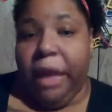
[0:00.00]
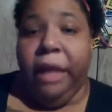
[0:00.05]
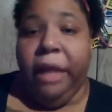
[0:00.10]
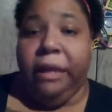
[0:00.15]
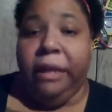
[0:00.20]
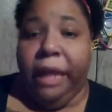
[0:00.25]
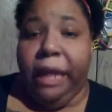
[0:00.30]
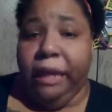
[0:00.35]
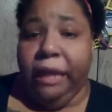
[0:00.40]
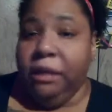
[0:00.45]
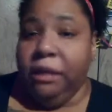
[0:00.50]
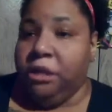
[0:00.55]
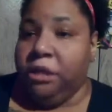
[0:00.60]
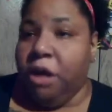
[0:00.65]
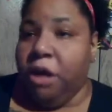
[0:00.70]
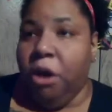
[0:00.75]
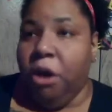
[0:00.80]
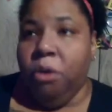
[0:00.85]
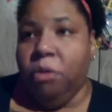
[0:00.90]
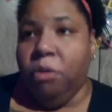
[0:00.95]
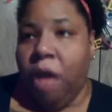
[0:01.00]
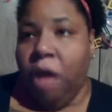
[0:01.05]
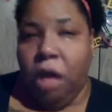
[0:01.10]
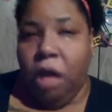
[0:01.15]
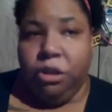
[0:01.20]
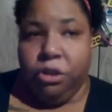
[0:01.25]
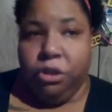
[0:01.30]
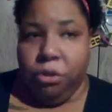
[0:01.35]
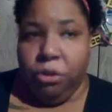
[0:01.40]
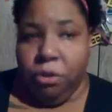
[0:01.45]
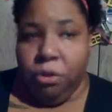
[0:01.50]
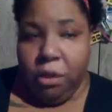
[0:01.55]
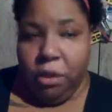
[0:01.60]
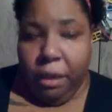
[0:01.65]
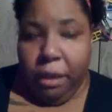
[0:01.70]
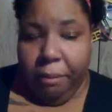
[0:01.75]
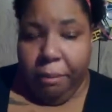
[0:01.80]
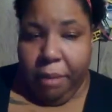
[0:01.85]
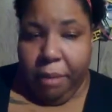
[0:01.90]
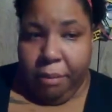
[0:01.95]
And Ladies Code lost two of
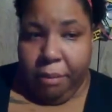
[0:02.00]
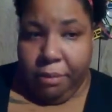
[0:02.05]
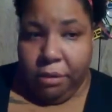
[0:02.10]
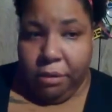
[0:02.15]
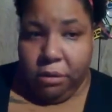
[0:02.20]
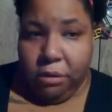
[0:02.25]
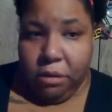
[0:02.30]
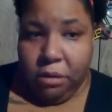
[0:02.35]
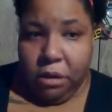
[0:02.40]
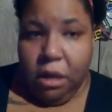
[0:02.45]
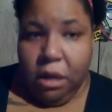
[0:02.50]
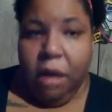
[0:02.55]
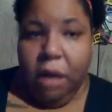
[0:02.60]
their members.